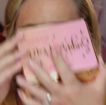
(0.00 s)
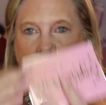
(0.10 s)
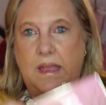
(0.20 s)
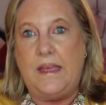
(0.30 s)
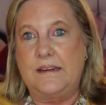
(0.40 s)

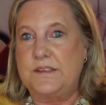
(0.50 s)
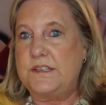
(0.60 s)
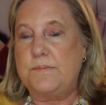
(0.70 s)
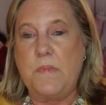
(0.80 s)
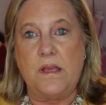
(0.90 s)
And it
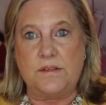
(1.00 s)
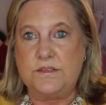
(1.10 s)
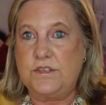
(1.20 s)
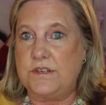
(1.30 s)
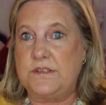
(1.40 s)
smells
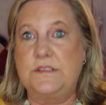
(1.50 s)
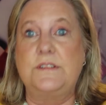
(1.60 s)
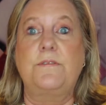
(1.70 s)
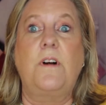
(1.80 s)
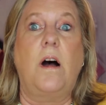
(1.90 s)
just
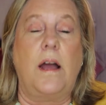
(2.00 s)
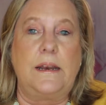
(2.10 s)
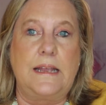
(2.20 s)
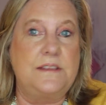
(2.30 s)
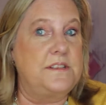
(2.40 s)
divine.
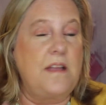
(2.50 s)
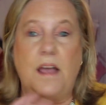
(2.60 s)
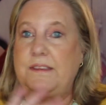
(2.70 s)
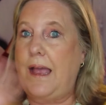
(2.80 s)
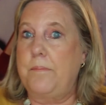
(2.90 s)
It's
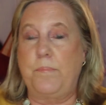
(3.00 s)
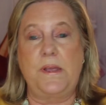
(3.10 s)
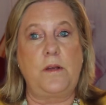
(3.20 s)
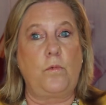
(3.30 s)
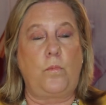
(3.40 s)
not that
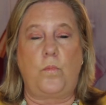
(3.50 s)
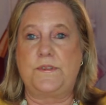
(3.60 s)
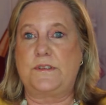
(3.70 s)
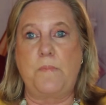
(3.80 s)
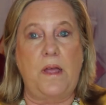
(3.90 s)
big
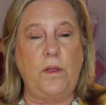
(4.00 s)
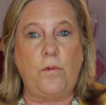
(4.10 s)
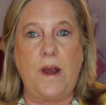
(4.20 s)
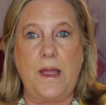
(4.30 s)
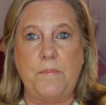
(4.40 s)

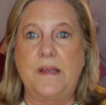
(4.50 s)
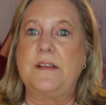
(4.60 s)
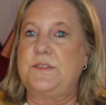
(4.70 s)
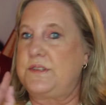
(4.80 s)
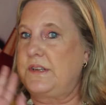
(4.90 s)
smell-orama.
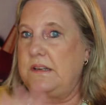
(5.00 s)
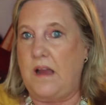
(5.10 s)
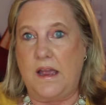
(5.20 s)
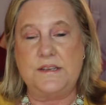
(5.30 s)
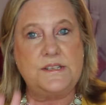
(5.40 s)
It's just a
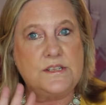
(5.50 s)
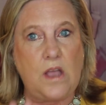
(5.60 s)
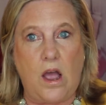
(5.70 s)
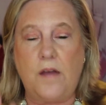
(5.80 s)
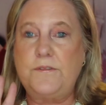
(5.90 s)
nice
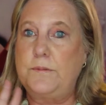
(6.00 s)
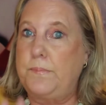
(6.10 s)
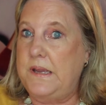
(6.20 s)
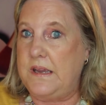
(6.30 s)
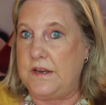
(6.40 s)
soft
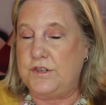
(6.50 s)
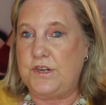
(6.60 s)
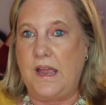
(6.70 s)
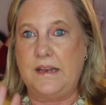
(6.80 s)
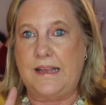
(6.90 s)
peach
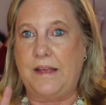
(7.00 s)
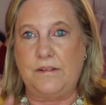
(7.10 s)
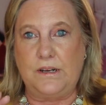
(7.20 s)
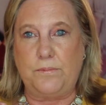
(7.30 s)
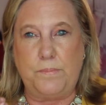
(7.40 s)
and that
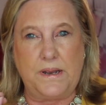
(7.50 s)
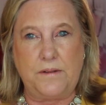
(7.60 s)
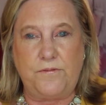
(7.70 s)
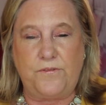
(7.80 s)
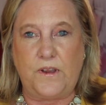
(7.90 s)
little bit
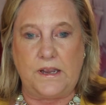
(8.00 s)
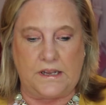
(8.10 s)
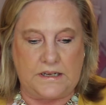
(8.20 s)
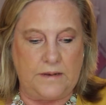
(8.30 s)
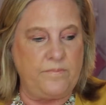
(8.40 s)
of fig
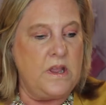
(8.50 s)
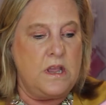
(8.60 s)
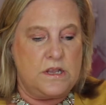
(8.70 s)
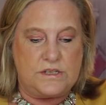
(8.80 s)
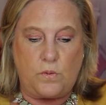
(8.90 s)
in it.
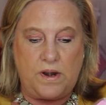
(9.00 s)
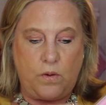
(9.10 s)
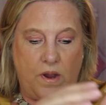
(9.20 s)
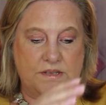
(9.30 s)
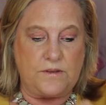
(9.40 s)
So
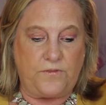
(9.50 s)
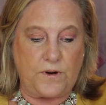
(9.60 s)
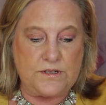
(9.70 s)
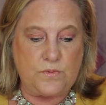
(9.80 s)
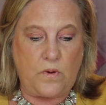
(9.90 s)
anyways, the
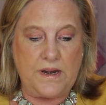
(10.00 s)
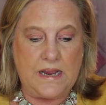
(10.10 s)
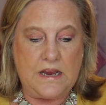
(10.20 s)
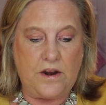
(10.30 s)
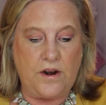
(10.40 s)
first one
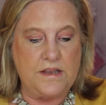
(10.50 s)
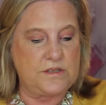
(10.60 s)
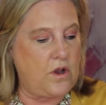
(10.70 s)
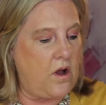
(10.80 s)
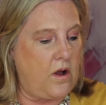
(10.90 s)
here is
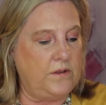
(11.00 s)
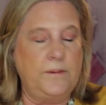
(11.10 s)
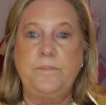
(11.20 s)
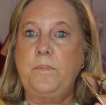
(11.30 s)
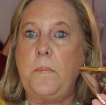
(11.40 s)
called
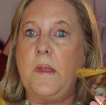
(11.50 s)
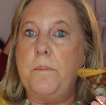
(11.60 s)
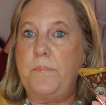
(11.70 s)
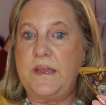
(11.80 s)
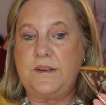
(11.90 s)

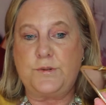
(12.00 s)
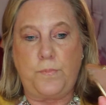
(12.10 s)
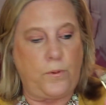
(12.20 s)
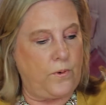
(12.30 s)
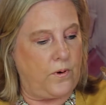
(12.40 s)
Peach
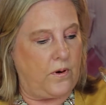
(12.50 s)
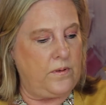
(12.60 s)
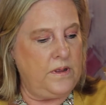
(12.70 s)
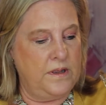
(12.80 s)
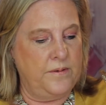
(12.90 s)

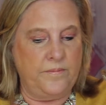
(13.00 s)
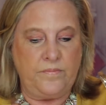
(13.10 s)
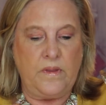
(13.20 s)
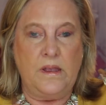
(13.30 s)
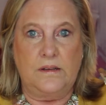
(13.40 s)
Pearl.
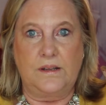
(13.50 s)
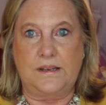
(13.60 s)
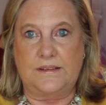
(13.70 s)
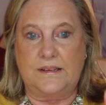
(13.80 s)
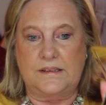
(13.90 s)
Look
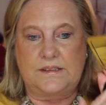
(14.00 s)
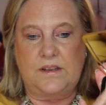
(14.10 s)
at this.